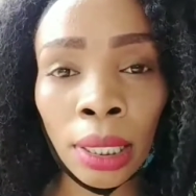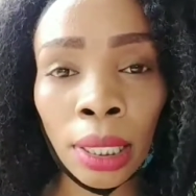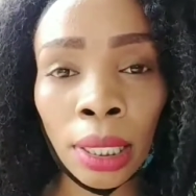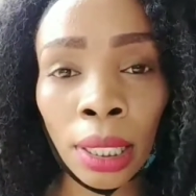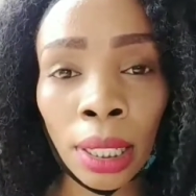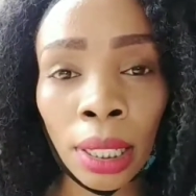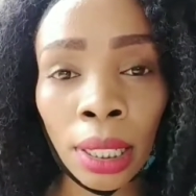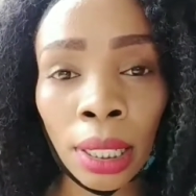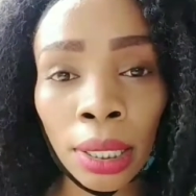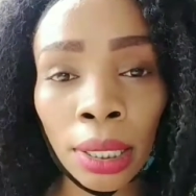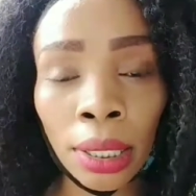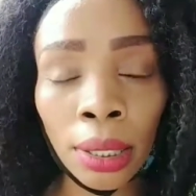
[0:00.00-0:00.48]

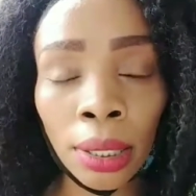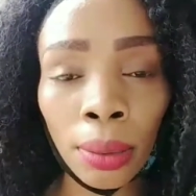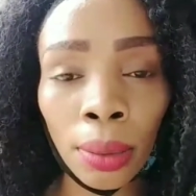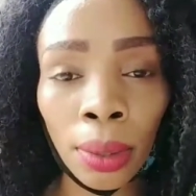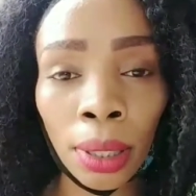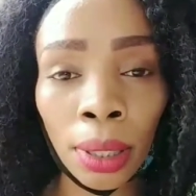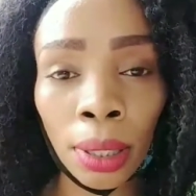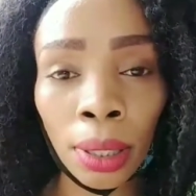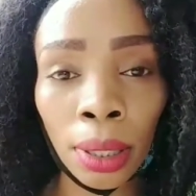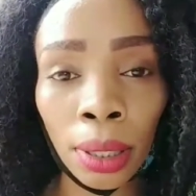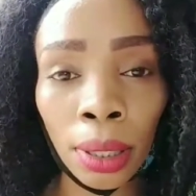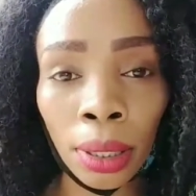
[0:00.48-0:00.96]
The rest
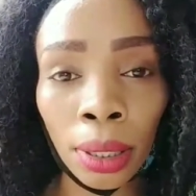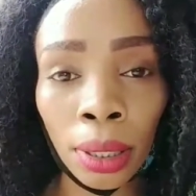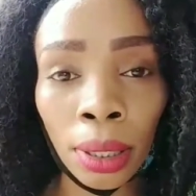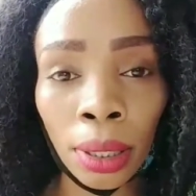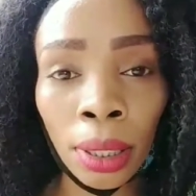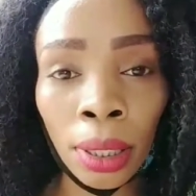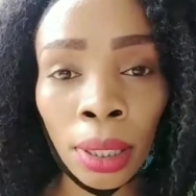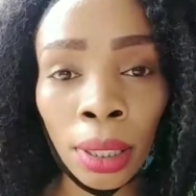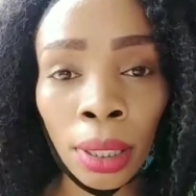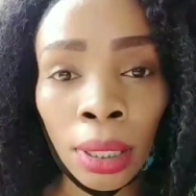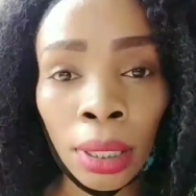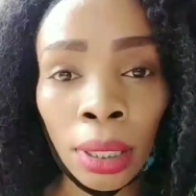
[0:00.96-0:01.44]
were
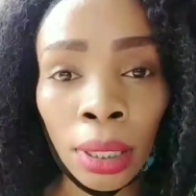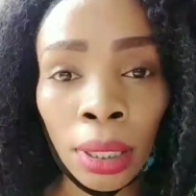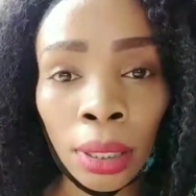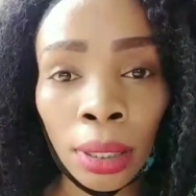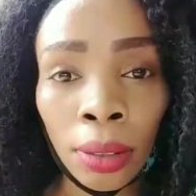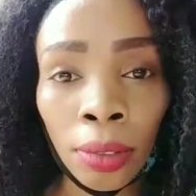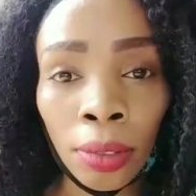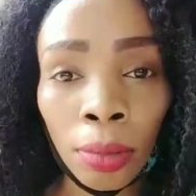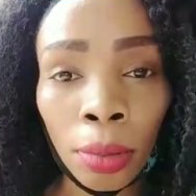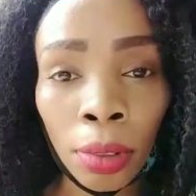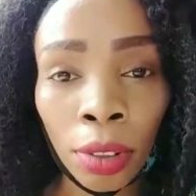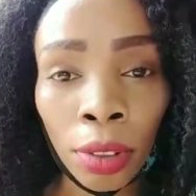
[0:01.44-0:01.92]

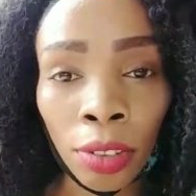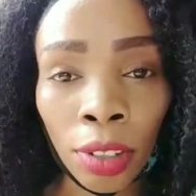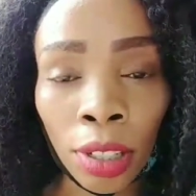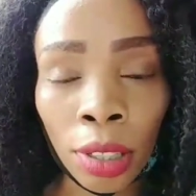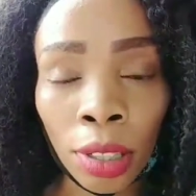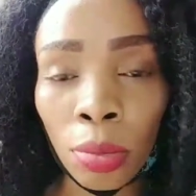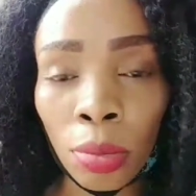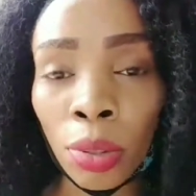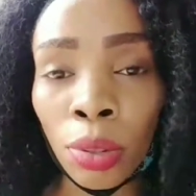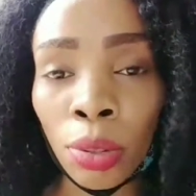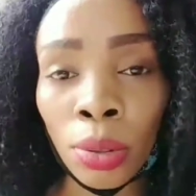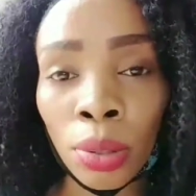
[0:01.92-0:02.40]
my
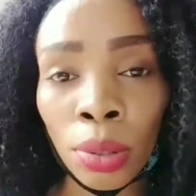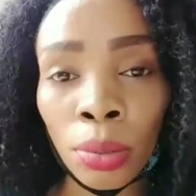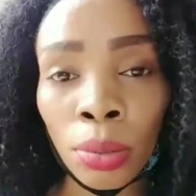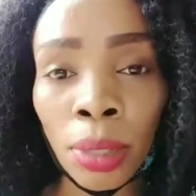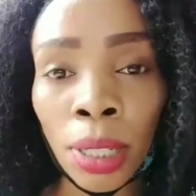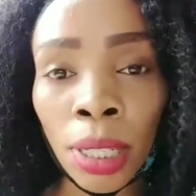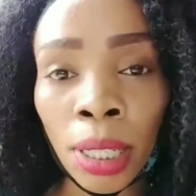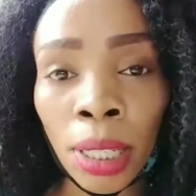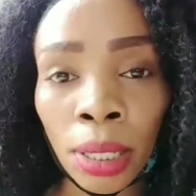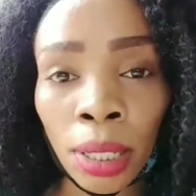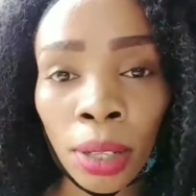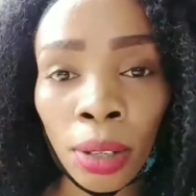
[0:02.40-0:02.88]

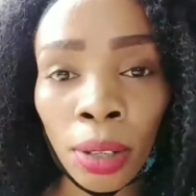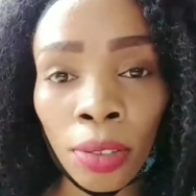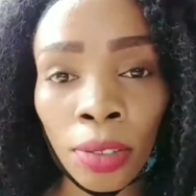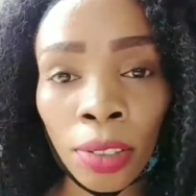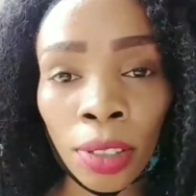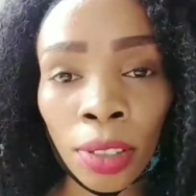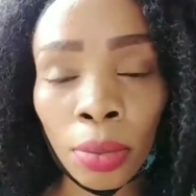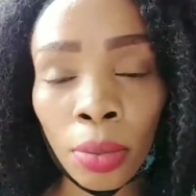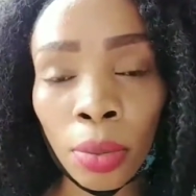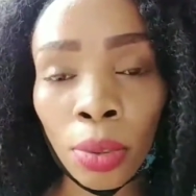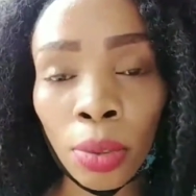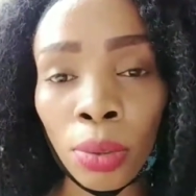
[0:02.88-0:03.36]
our
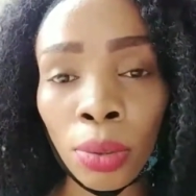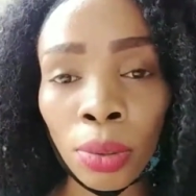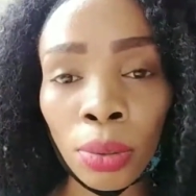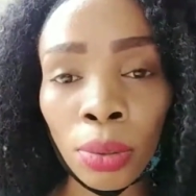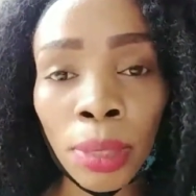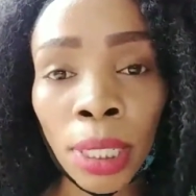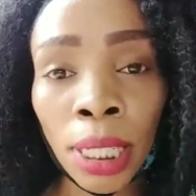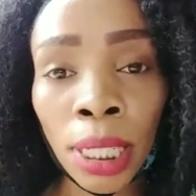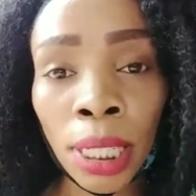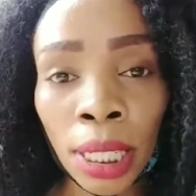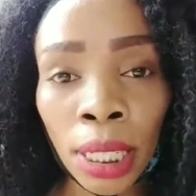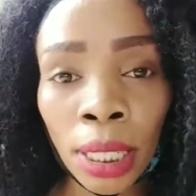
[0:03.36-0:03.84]
firstborn was
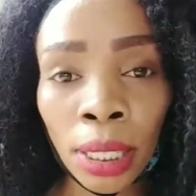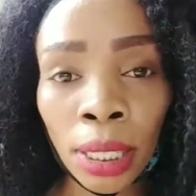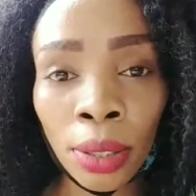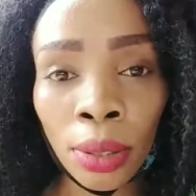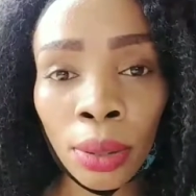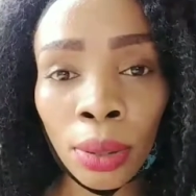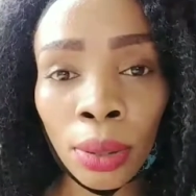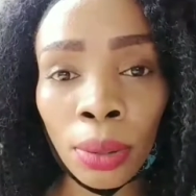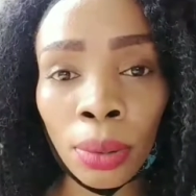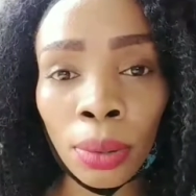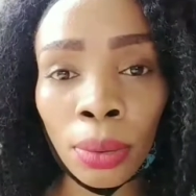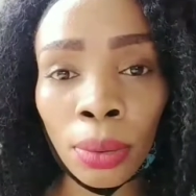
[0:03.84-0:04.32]
married,
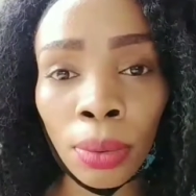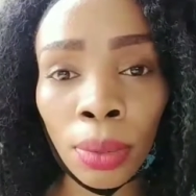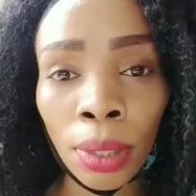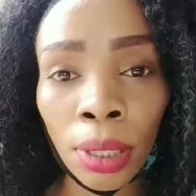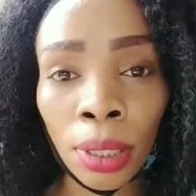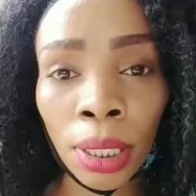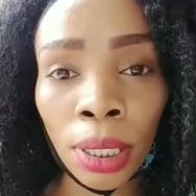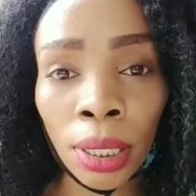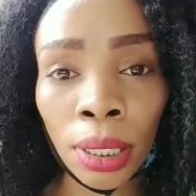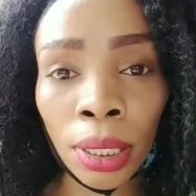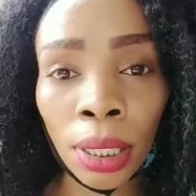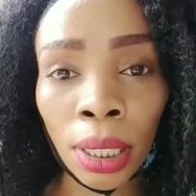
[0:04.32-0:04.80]
so we
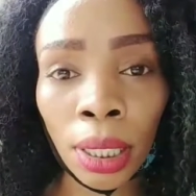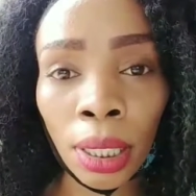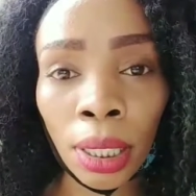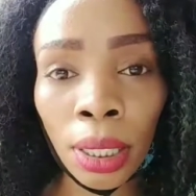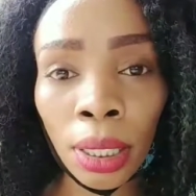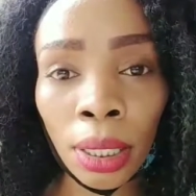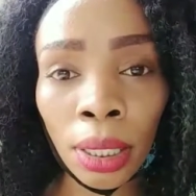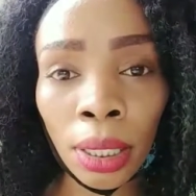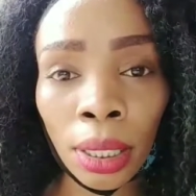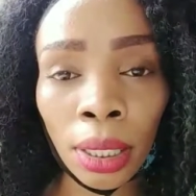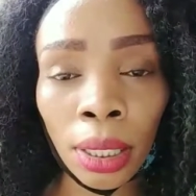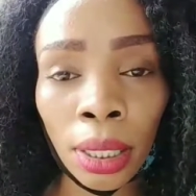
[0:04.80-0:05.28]
were just
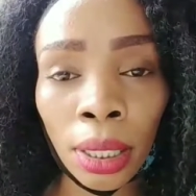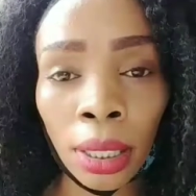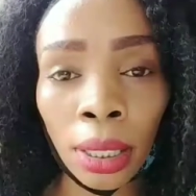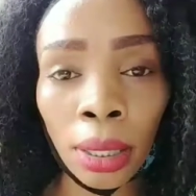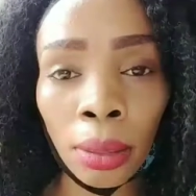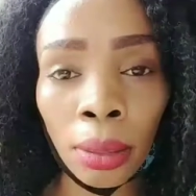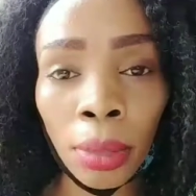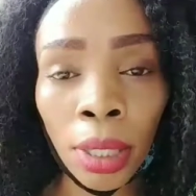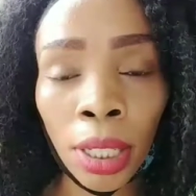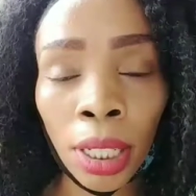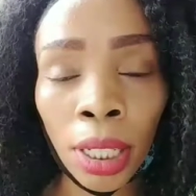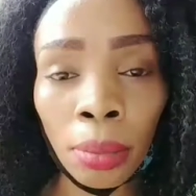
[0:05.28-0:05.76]
like
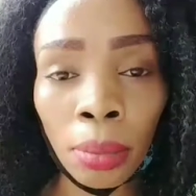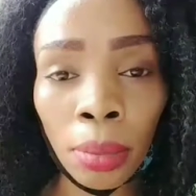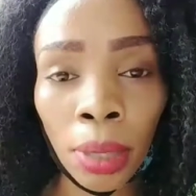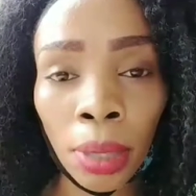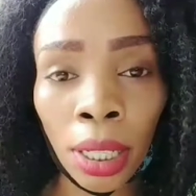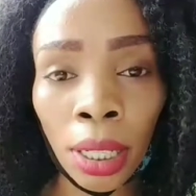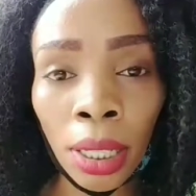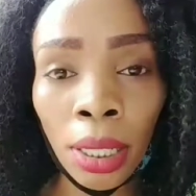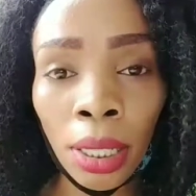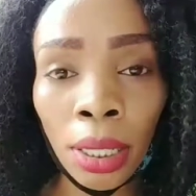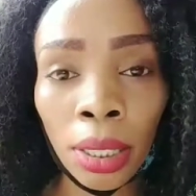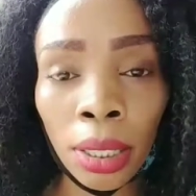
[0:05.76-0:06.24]
me and
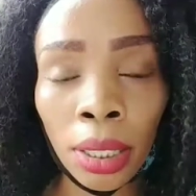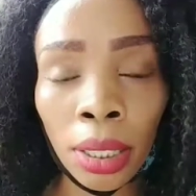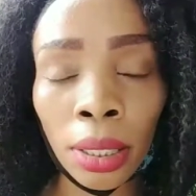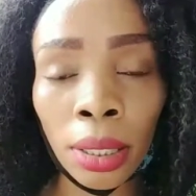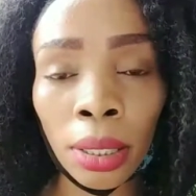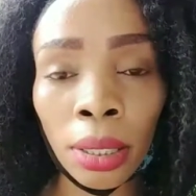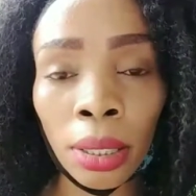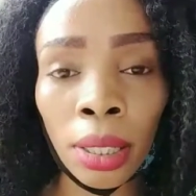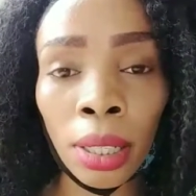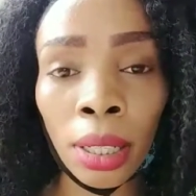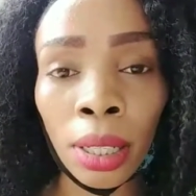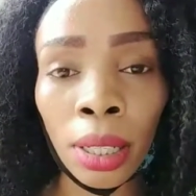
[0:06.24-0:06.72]
my
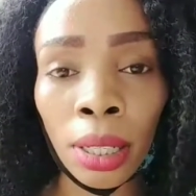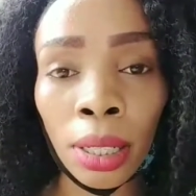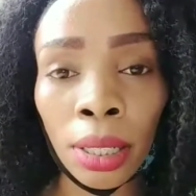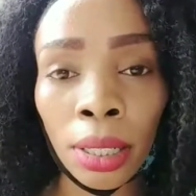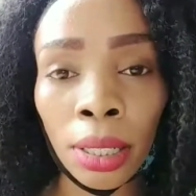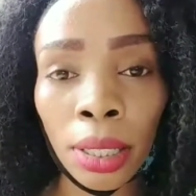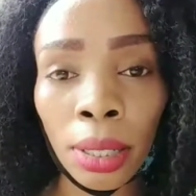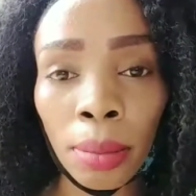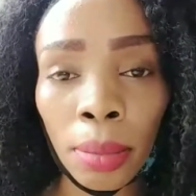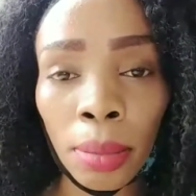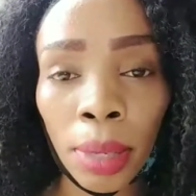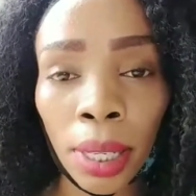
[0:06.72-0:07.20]

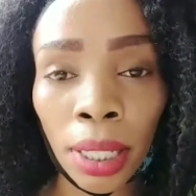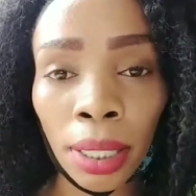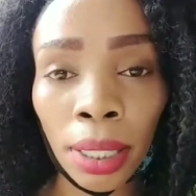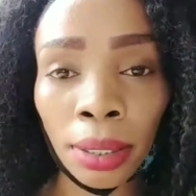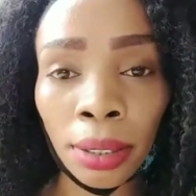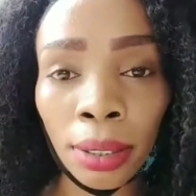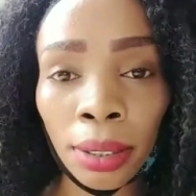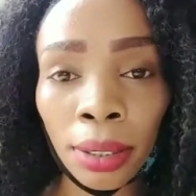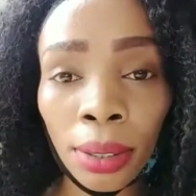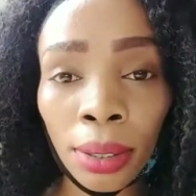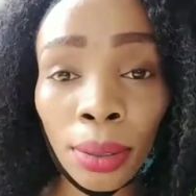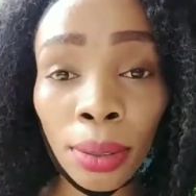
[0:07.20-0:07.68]

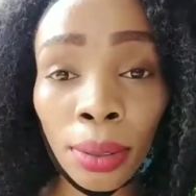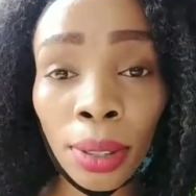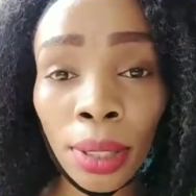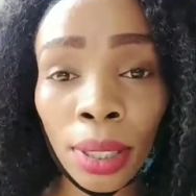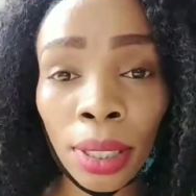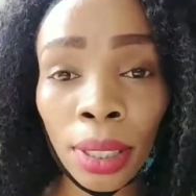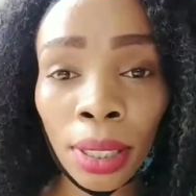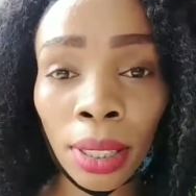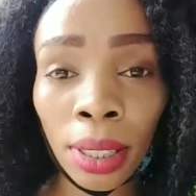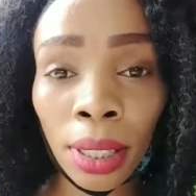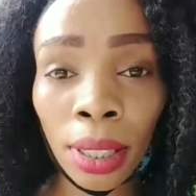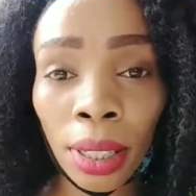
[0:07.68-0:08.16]
siblings. So
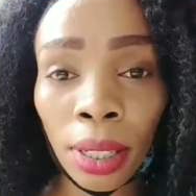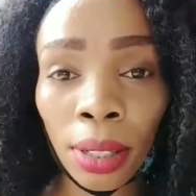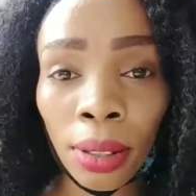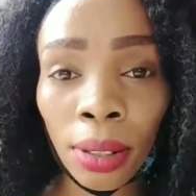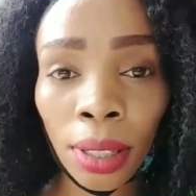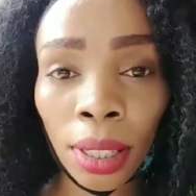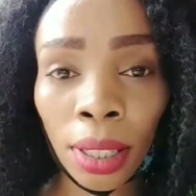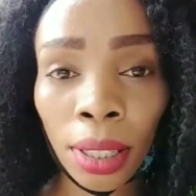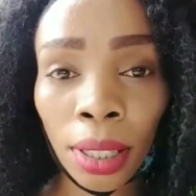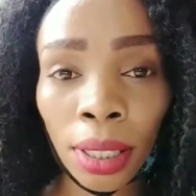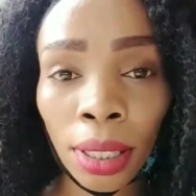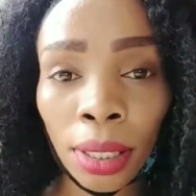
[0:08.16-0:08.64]
we
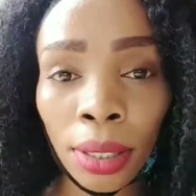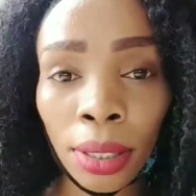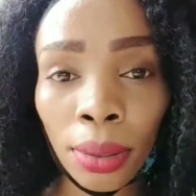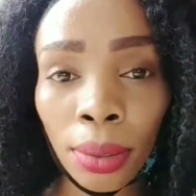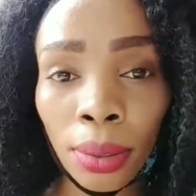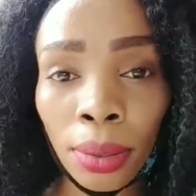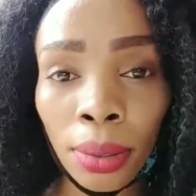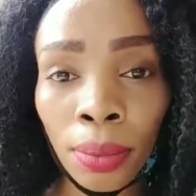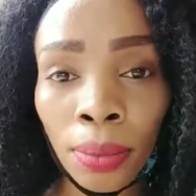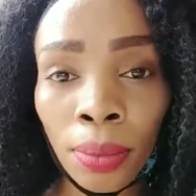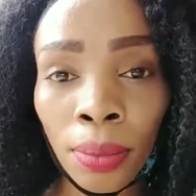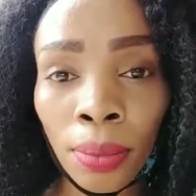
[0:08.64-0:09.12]
relocated
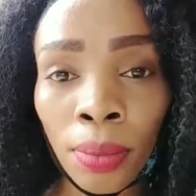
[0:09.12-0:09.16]
to